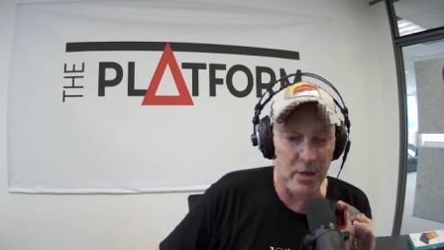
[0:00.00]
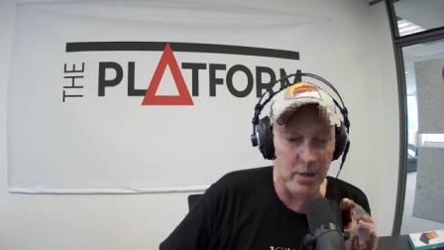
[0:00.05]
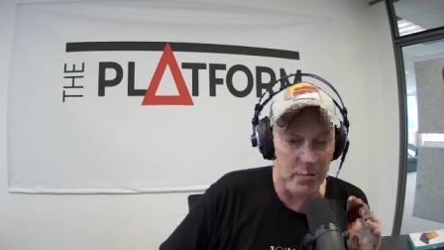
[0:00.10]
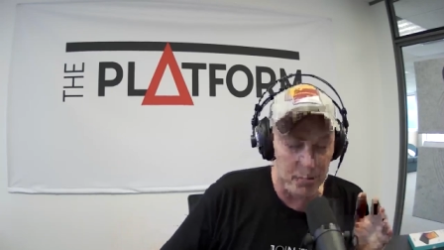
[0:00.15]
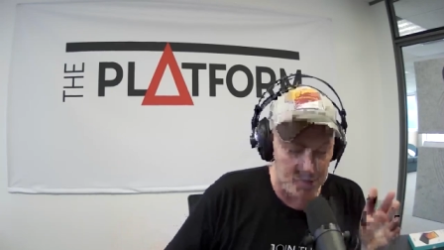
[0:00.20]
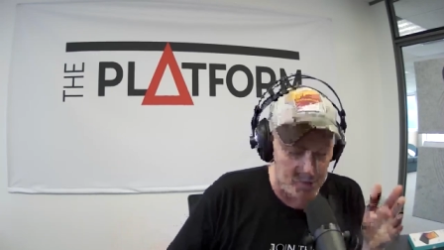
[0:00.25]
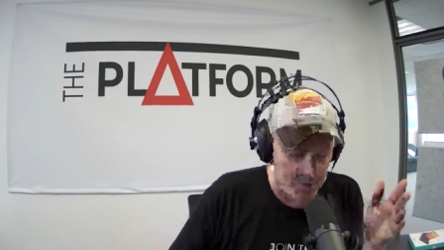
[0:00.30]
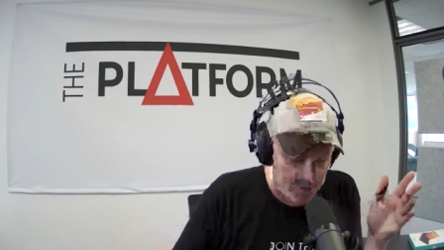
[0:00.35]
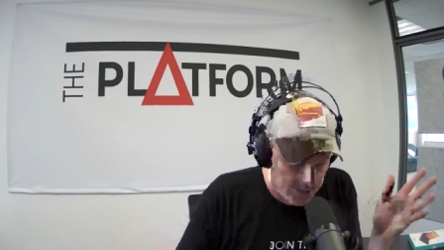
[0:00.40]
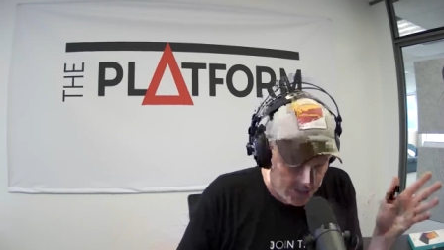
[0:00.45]
I
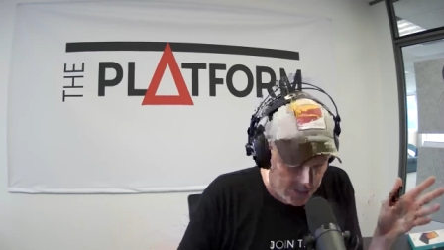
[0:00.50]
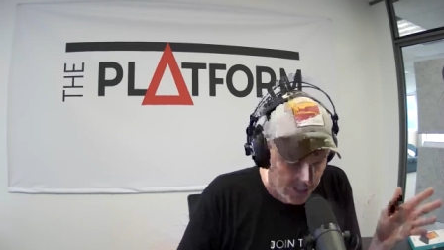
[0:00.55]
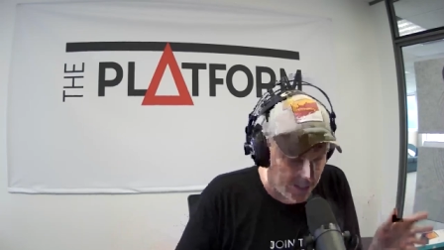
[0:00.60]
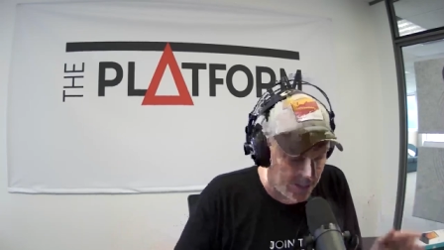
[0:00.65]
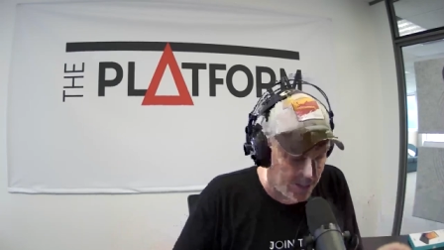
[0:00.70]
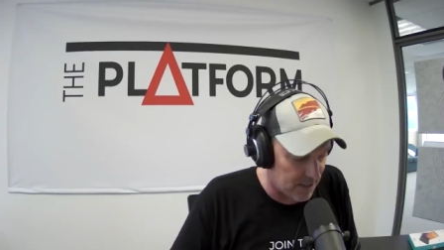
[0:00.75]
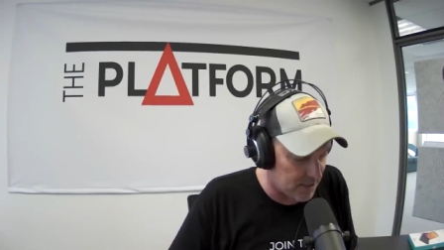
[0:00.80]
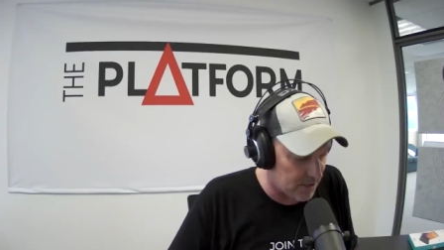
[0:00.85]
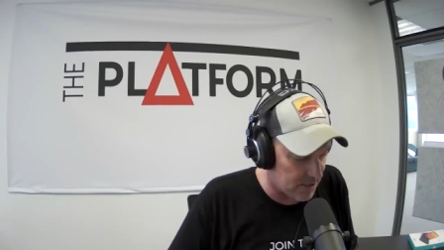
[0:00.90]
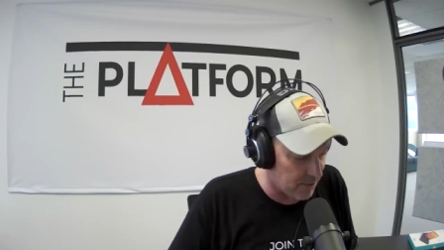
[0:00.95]
would
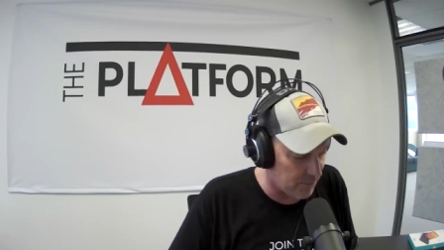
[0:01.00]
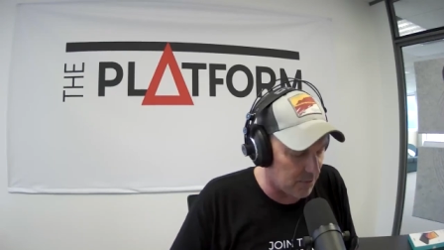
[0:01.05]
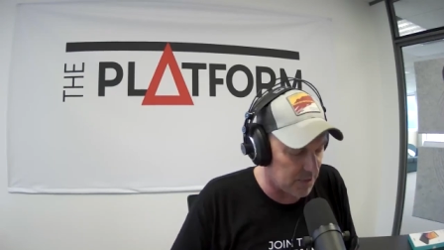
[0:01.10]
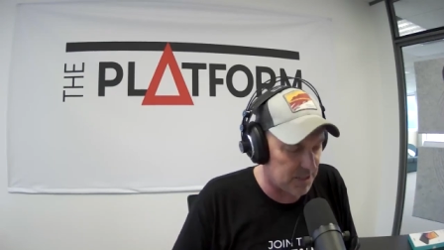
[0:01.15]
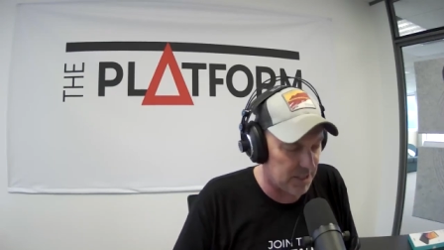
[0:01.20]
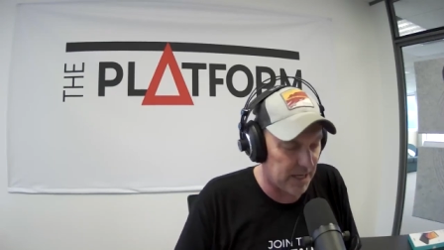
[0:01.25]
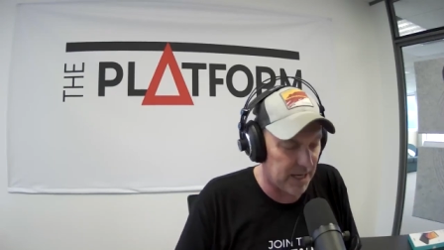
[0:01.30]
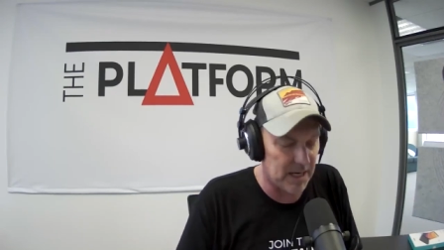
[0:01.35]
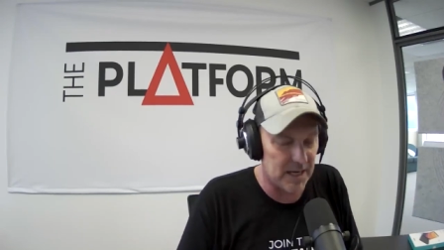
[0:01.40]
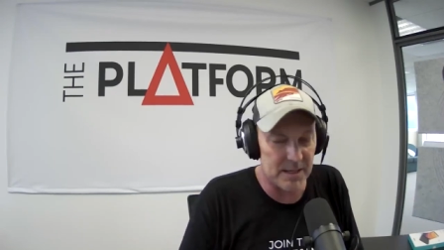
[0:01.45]
say that Sir
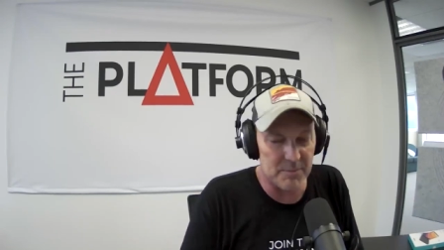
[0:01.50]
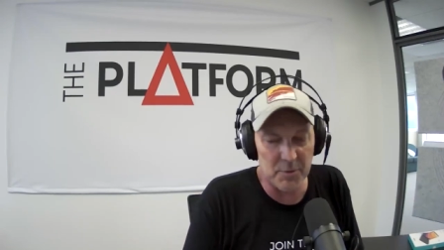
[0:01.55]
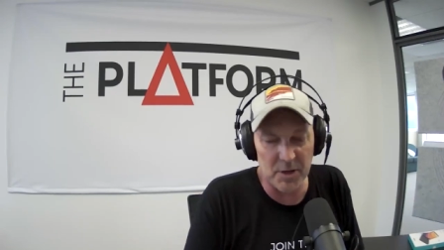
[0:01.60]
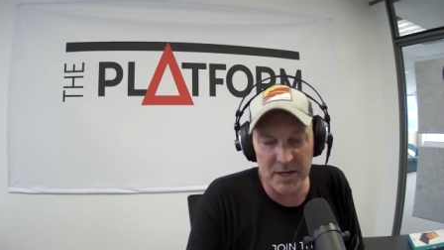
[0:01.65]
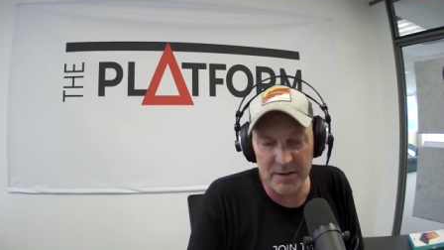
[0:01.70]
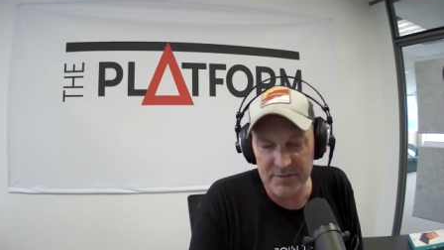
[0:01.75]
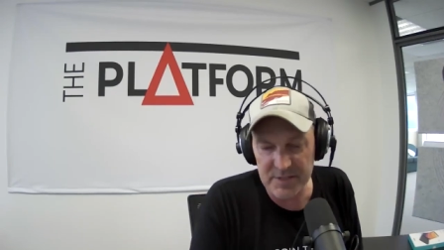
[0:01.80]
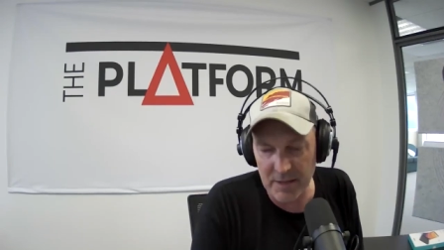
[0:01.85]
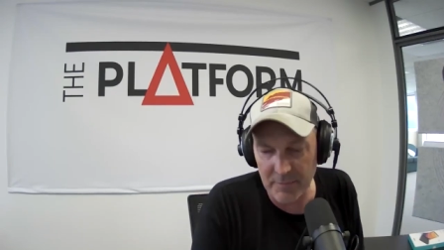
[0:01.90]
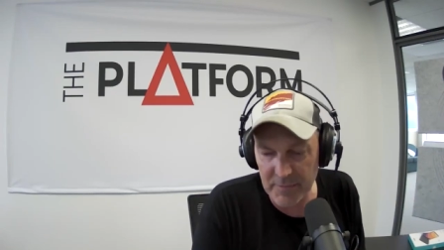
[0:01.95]
Richard Hadlee
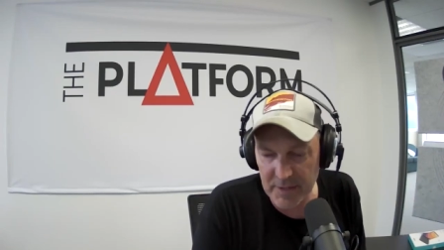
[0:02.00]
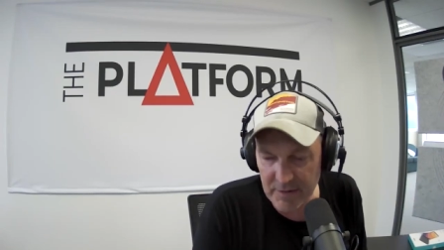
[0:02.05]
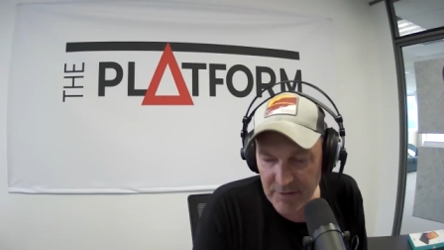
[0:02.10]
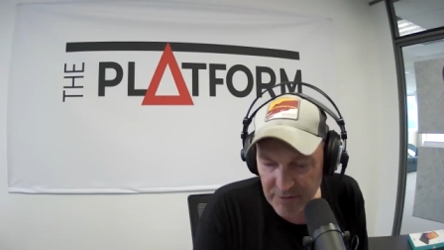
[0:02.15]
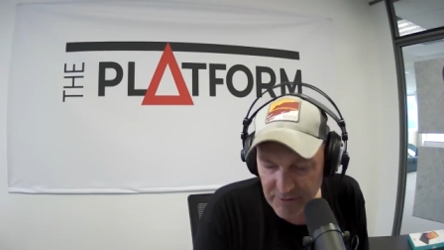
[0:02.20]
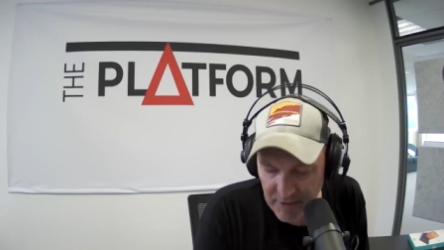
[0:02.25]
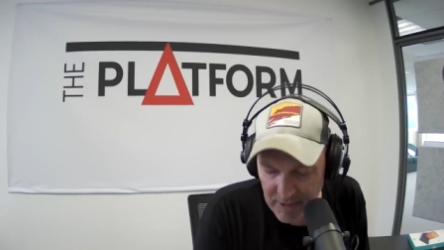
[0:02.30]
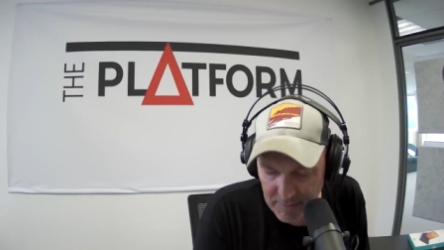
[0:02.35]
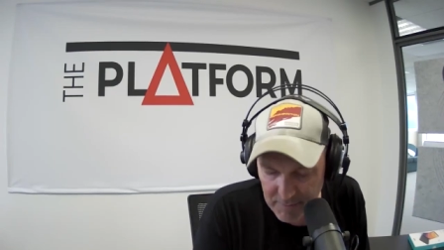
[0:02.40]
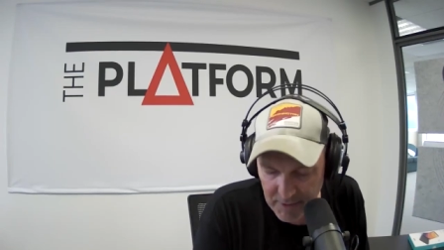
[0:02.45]
might have something to
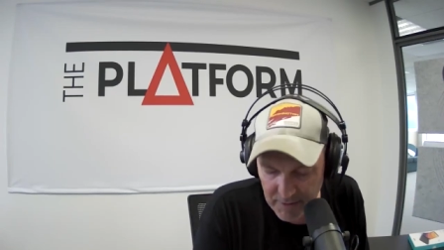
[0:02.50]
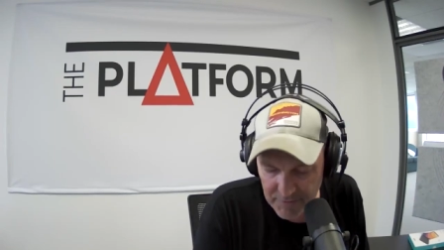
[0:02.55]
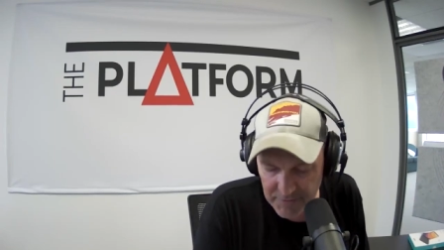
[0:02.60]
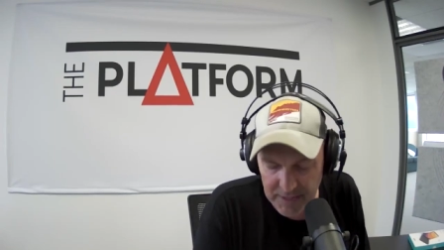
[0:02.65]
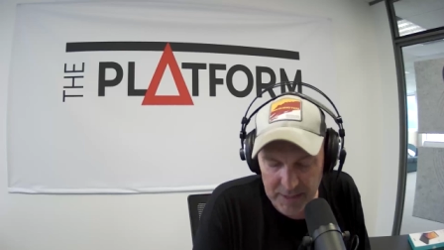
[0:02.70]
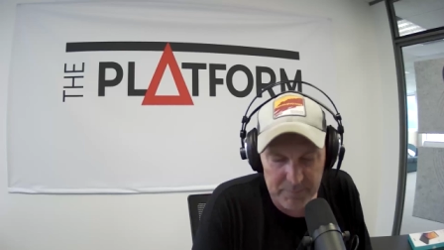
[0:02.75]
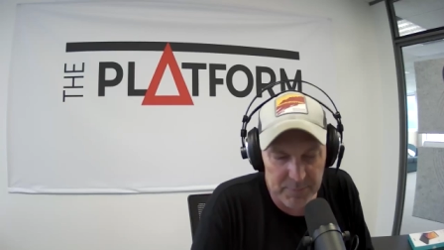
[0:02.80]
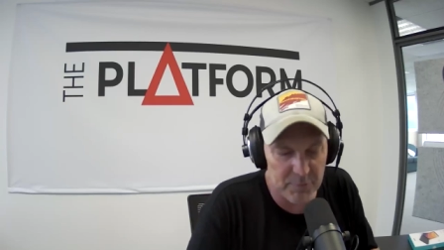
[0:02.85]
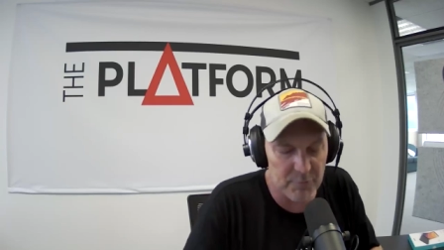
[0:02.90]
say about that.